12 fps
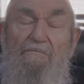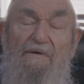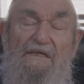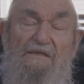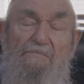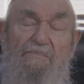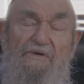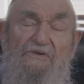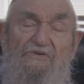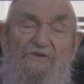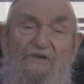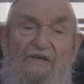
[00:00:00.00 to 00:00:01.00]
the best
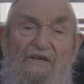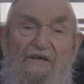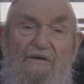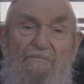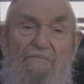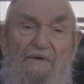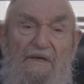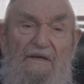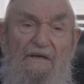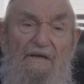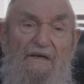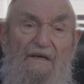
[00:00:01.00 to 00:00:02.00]
person he can
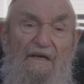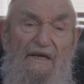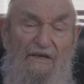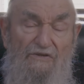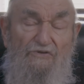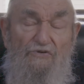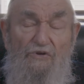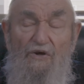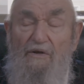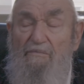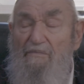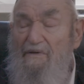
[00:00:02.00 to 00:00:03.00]
be in
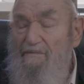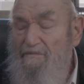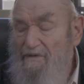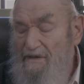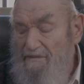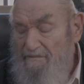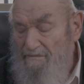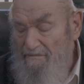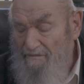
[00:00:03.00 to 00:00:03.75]
Zdoim, right?